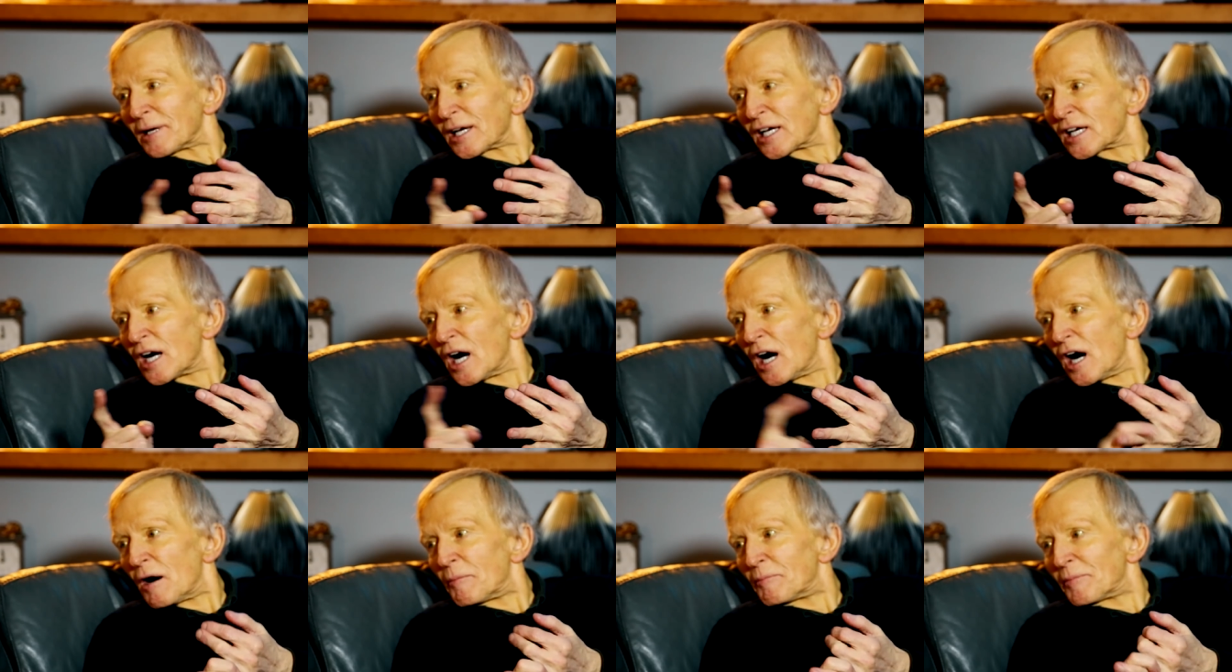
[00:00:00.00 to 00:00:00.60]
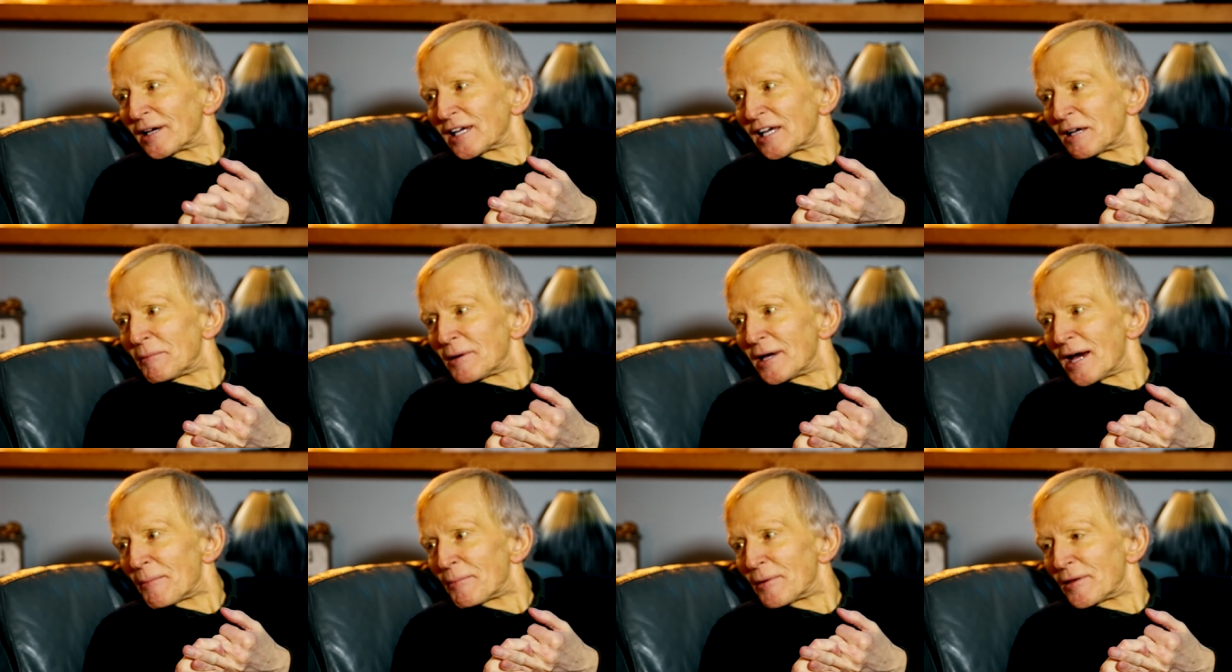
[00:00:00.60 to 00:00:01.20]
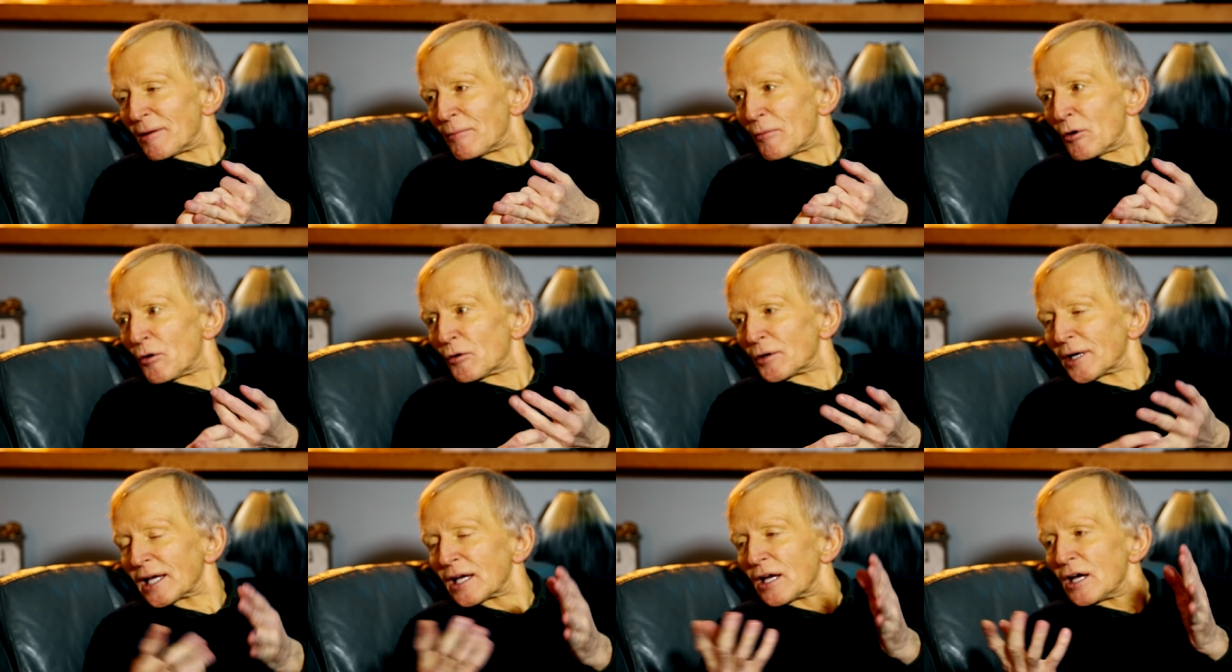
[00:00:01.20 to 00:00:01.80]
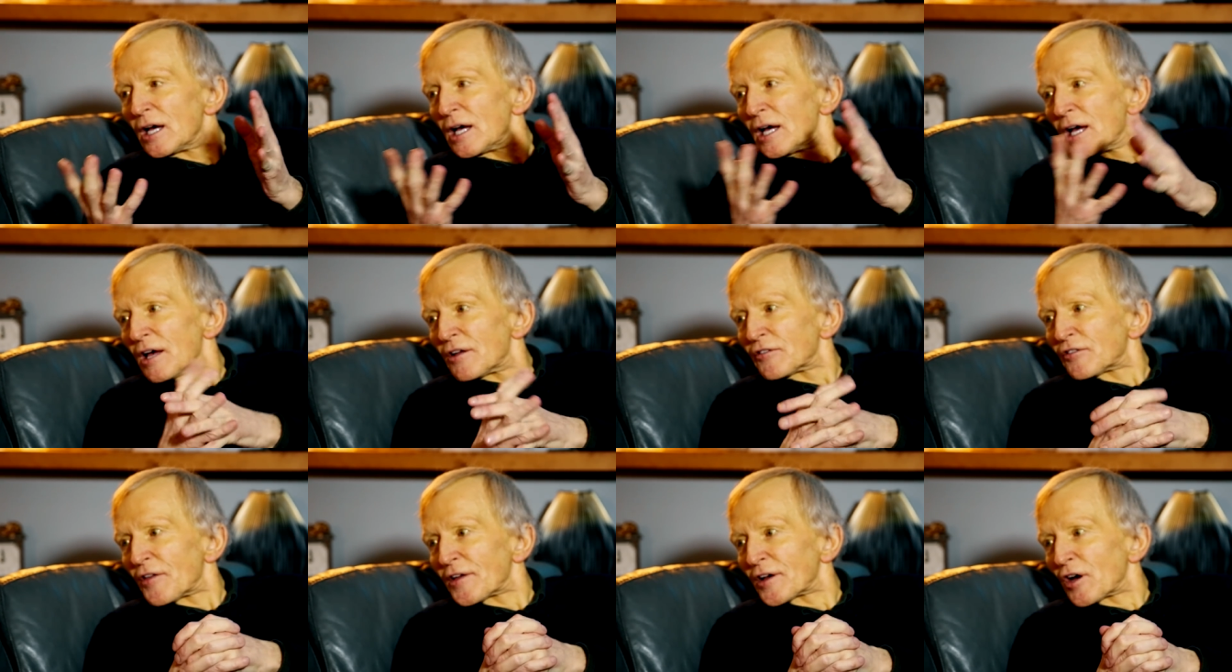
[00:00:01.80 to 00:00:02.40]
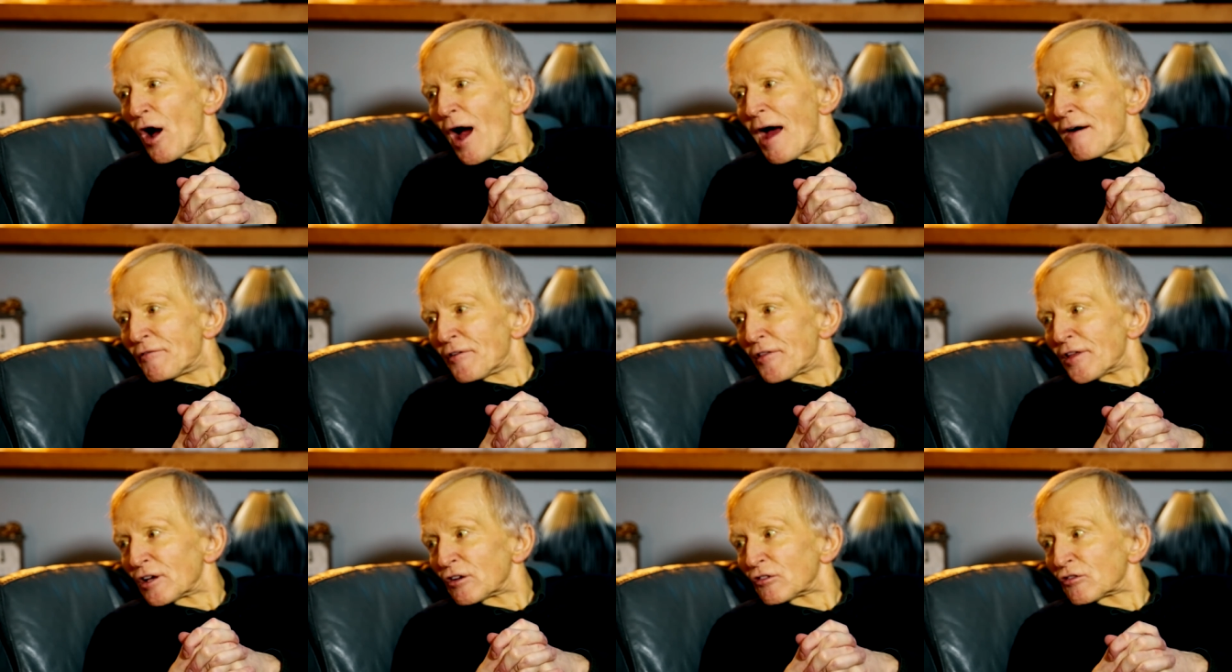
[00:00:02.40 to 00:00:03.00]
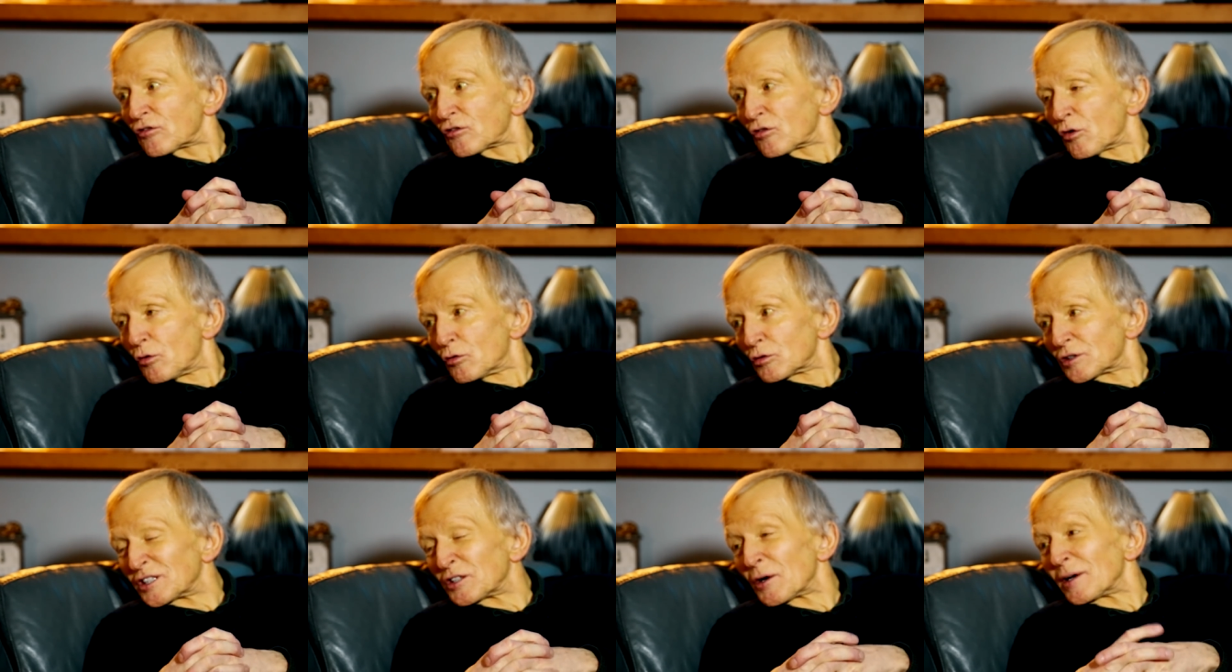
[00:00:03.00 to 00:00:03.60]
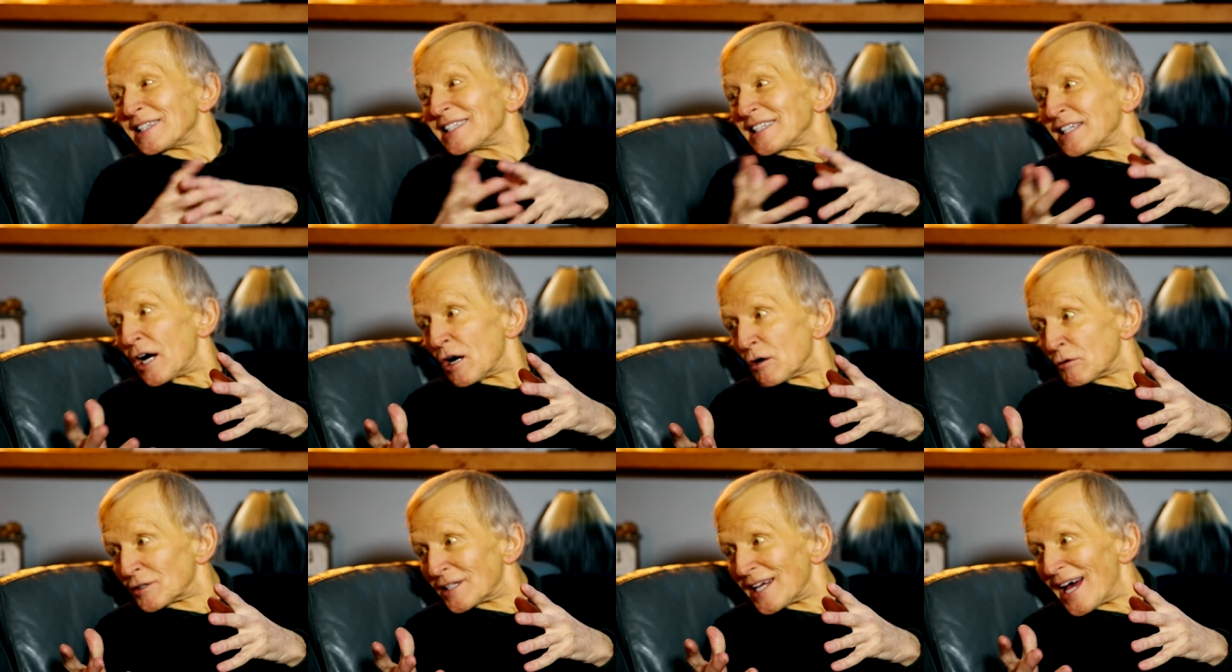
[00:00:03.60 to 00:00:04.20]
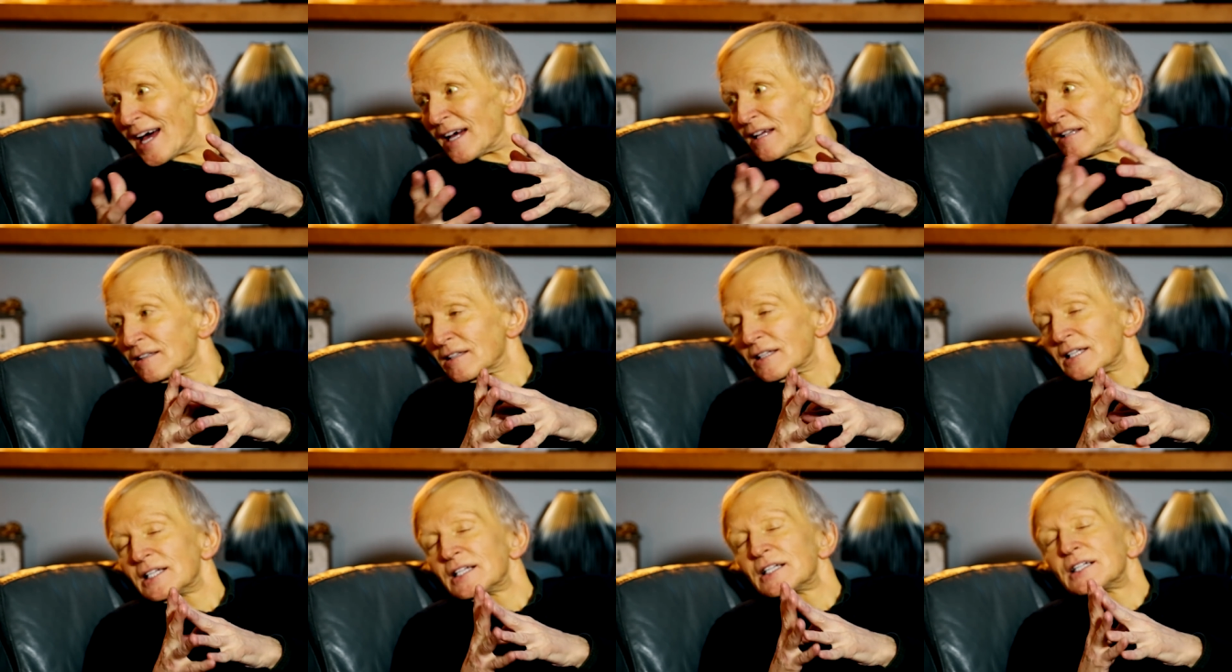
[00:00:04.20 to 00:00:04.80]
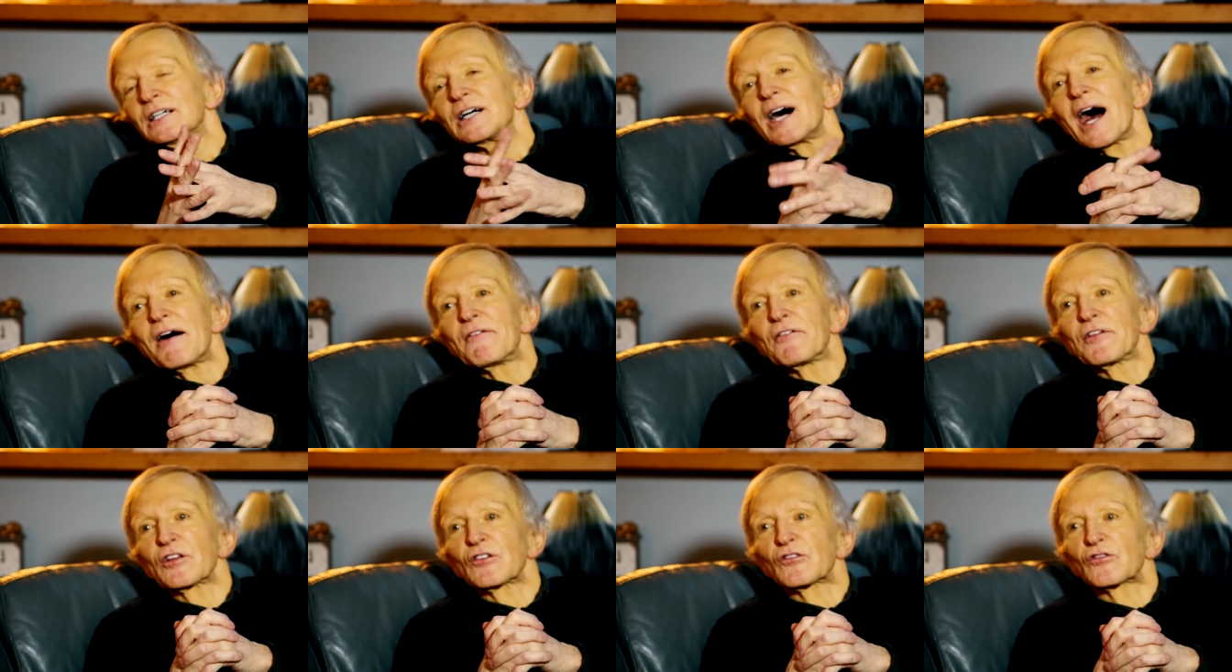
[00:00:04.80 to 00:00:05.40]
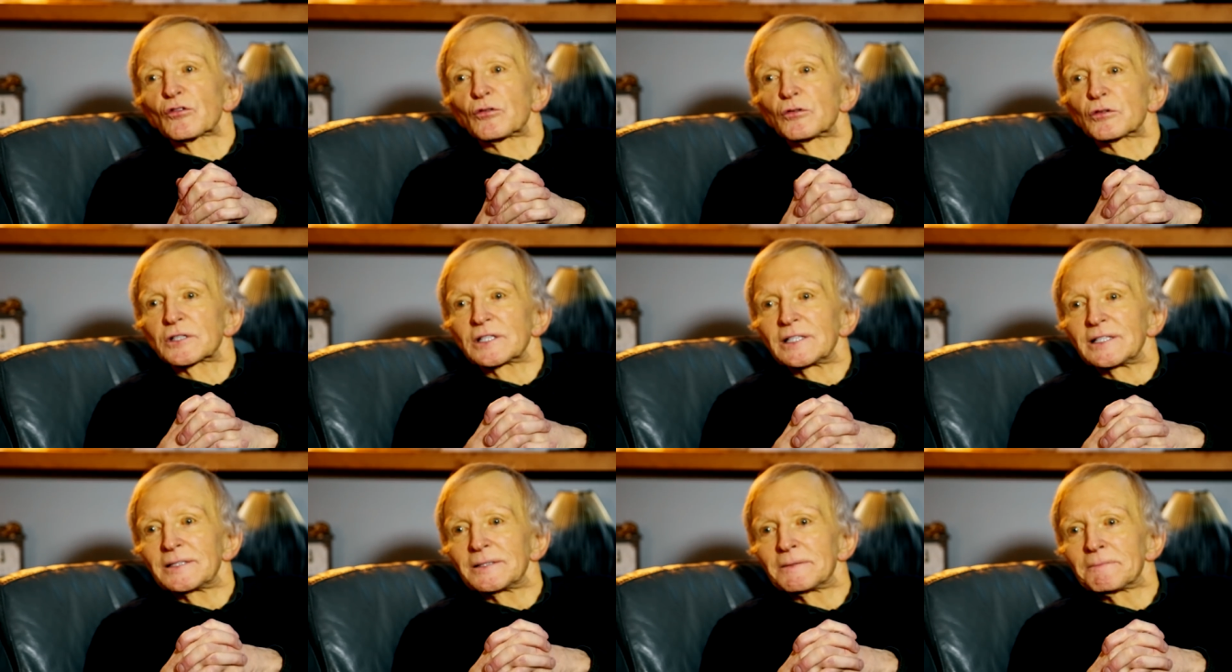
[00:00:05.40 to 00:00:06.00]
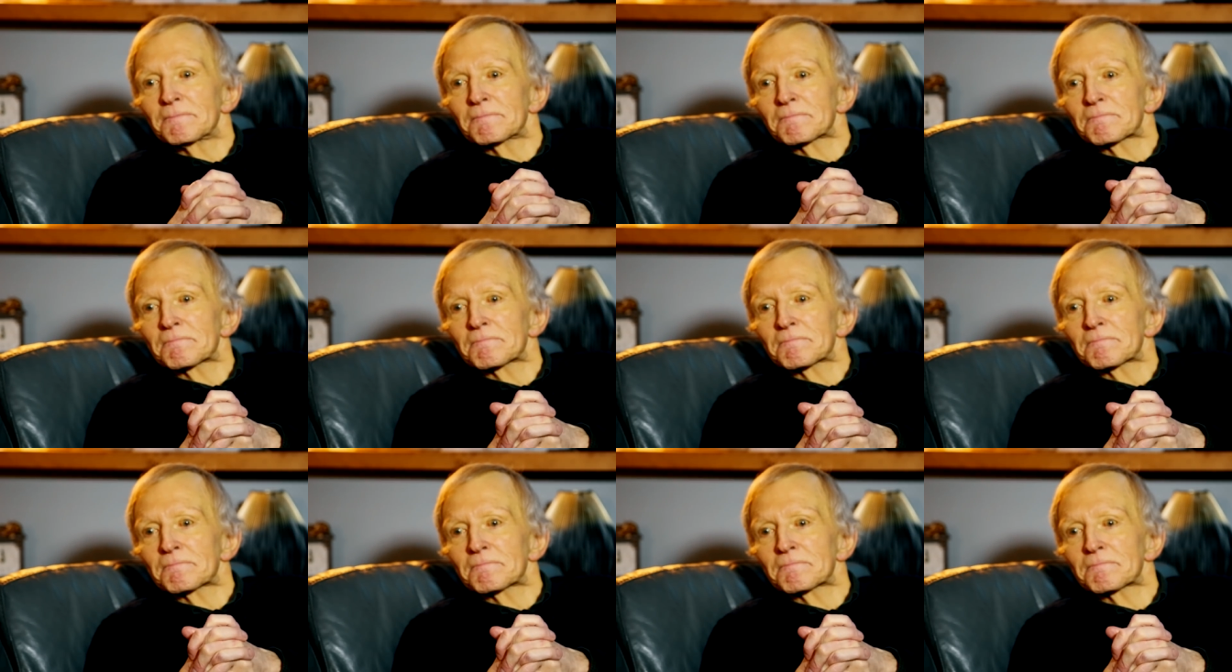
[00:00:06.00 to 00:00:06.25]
there'll be a car picking me up in the morning. So they got everything sorted. Do I need a hotel? Yeah. Everything sorted.